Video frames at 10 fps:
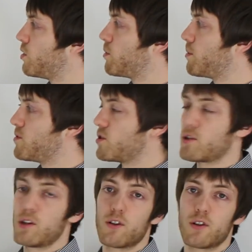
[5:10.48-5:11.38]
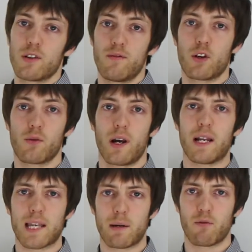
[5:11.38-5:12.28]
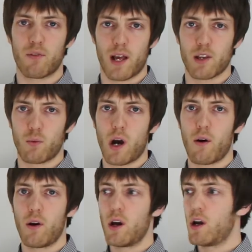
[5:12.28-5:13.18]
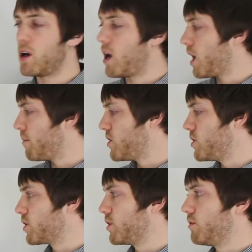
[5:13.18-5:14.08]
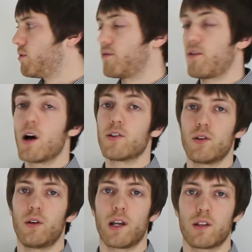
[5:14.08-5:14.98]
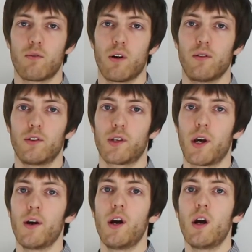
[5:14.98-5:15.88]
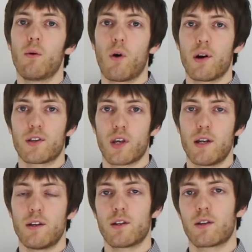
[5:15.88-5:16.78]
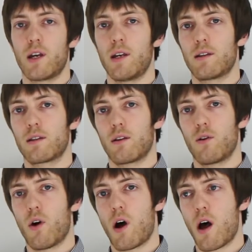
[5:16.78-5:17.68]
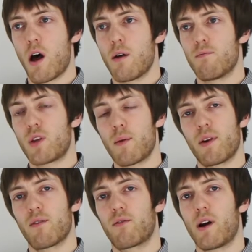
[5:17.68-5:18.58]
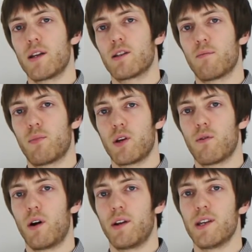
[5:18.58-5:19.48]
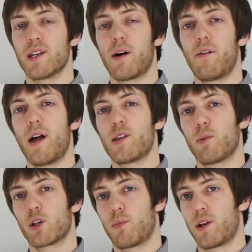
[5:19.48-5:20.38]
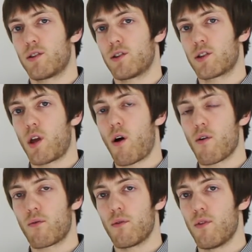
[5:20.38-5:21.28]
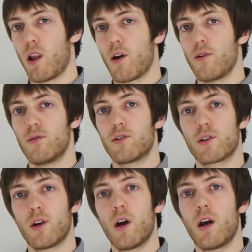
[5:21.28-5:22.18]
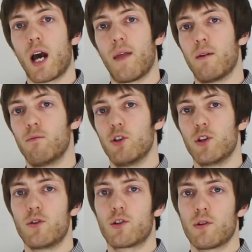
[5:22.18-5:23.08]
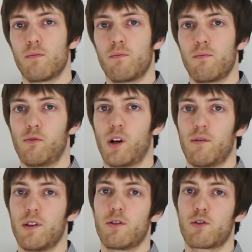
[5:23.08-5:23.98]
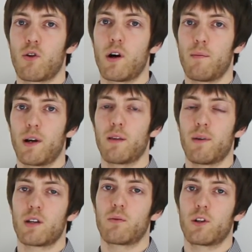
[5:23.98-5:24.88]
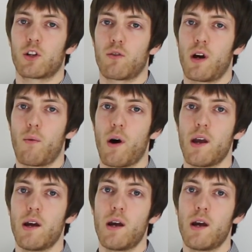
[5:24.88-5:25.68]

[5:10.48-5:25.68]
the problems and solutions if you create a table for that as well, that you can refer to later on. So what I'd say is don't be afraid to put your ideas out there. It's much better to start off with loads and then reduce them rather than trying to pick the best one straight away.